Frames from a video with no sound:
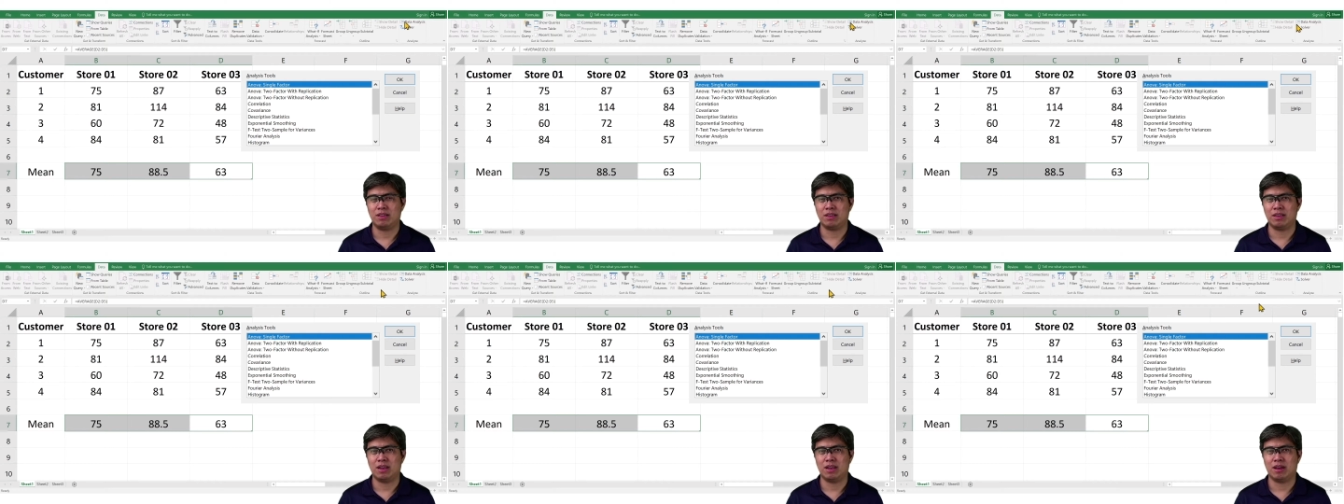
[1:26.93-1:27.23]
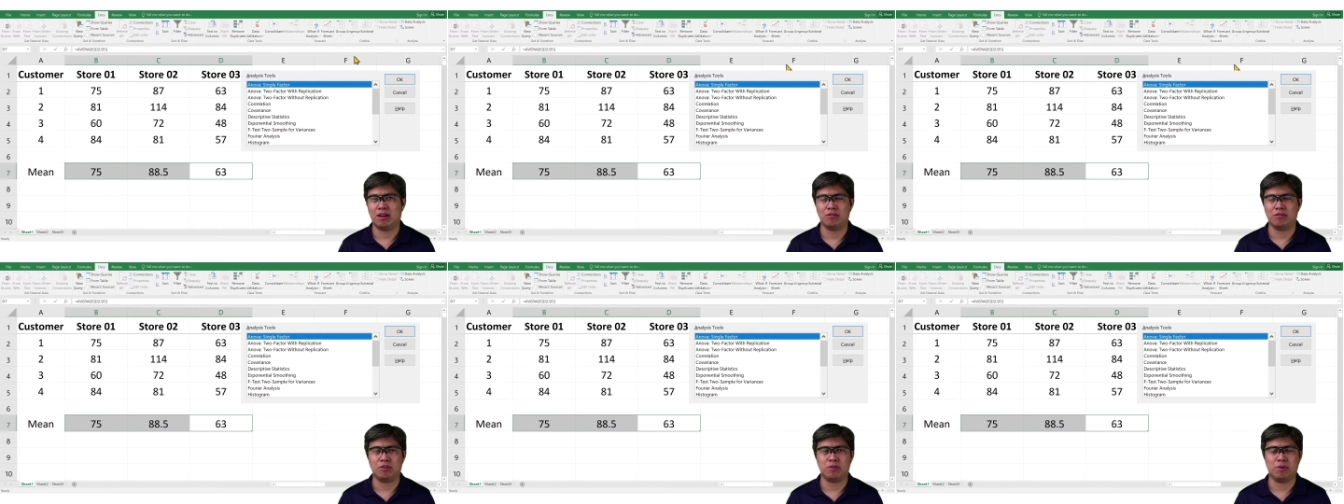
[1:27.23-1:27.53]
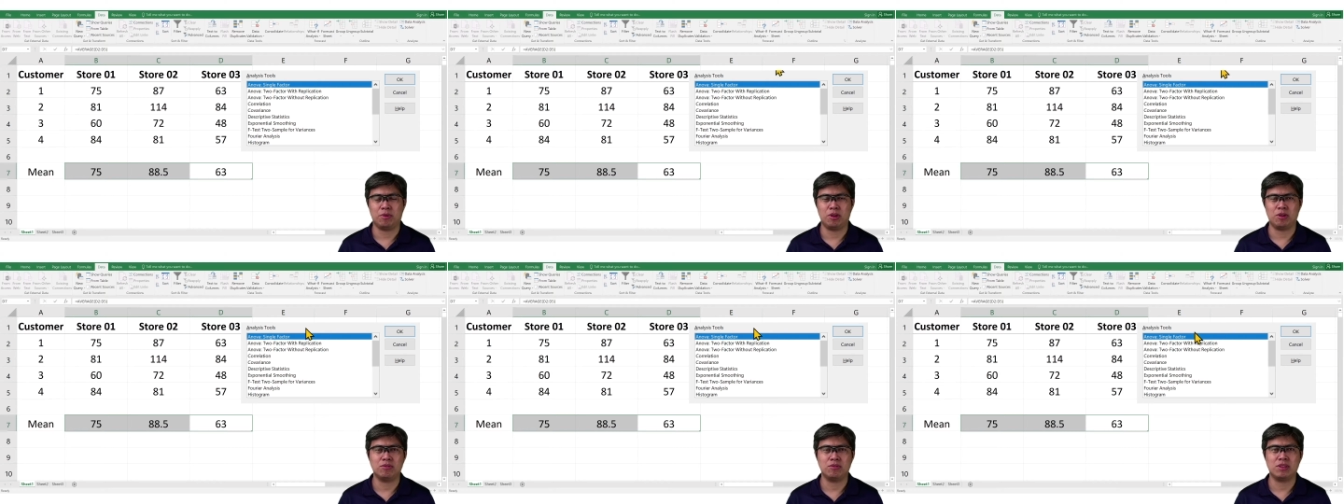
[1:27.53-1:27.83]
now you may
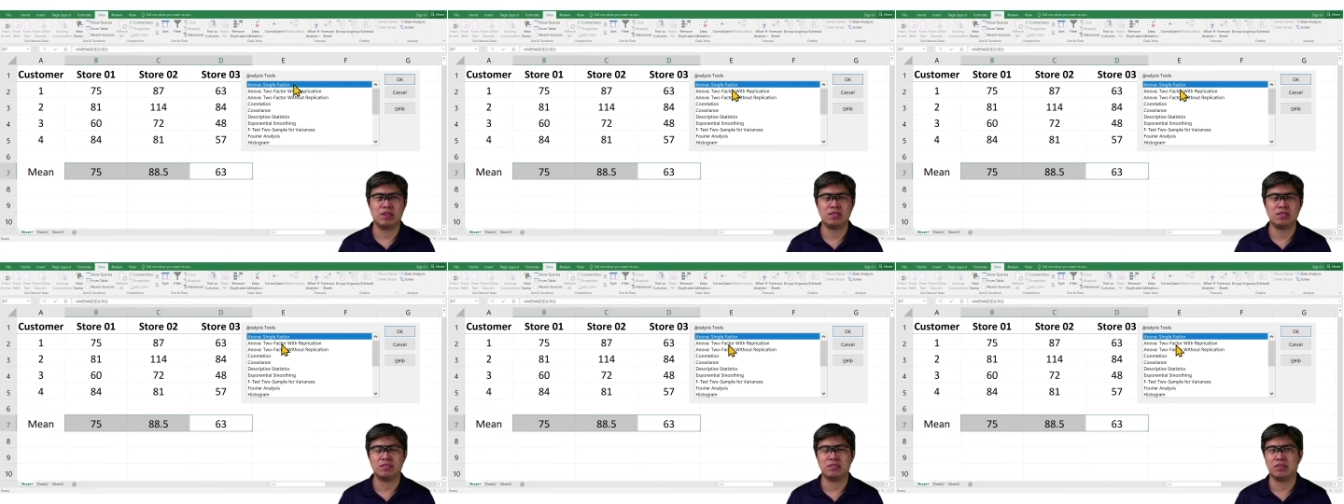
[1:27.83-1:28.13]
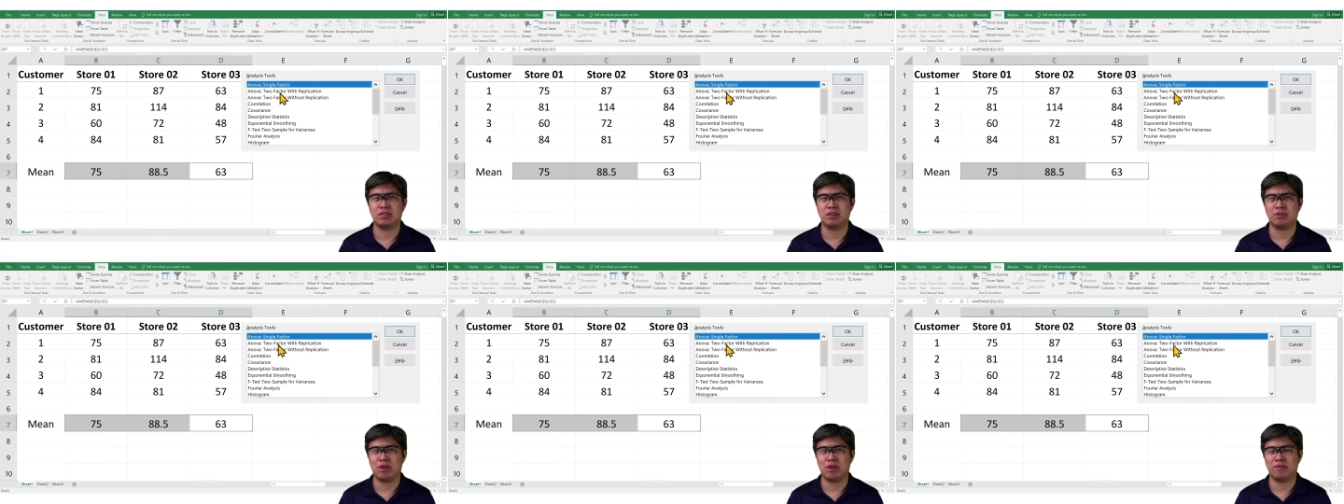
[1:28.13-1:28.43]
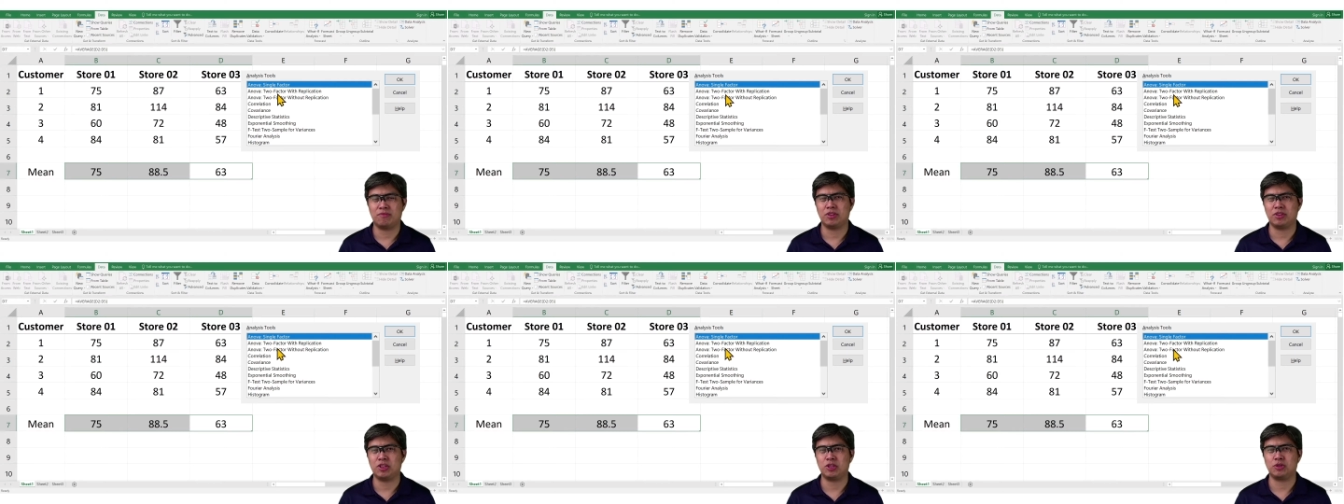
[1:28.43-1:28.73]
notice you have
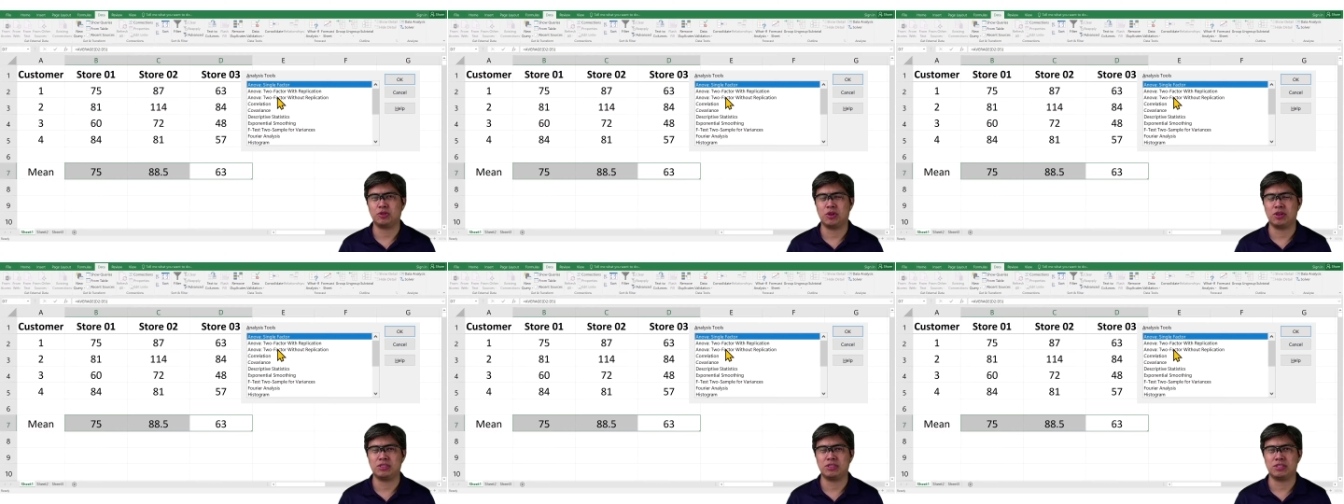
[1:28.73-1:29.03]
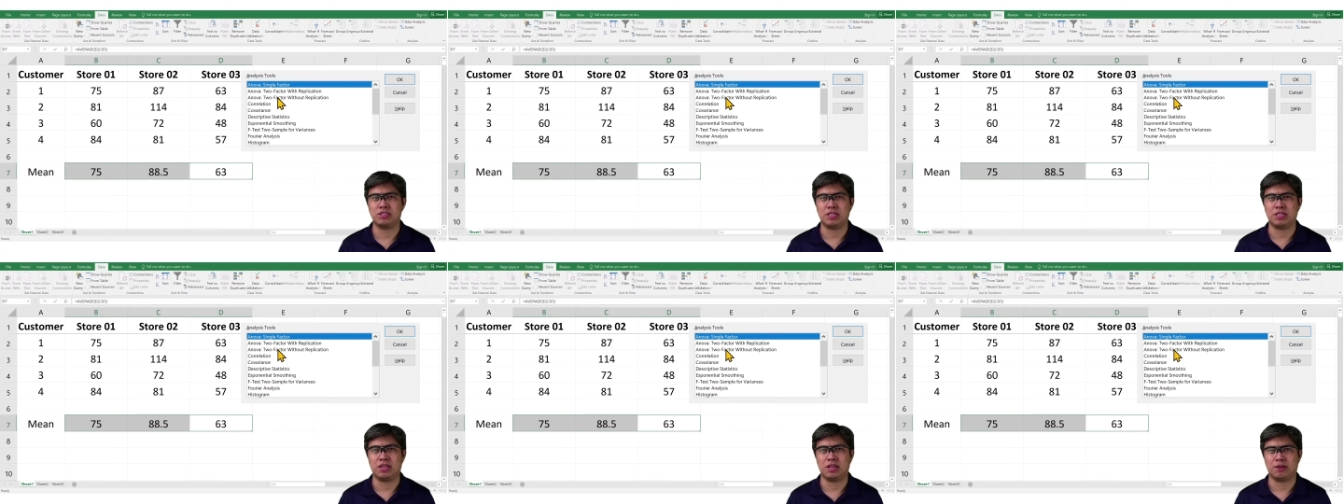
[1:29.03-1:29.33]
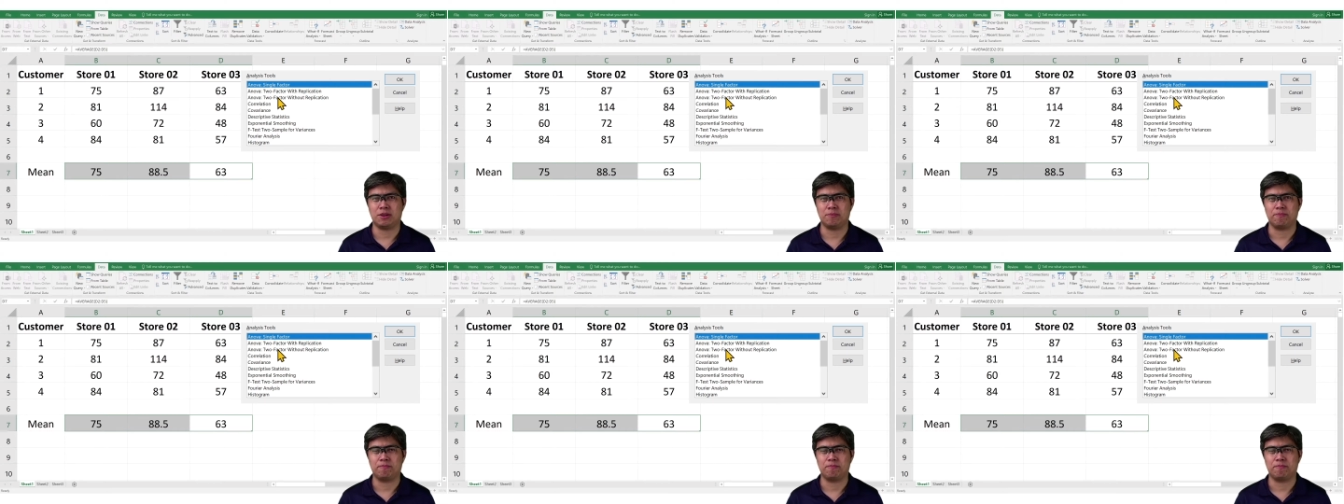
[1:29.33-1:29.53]
three choices here.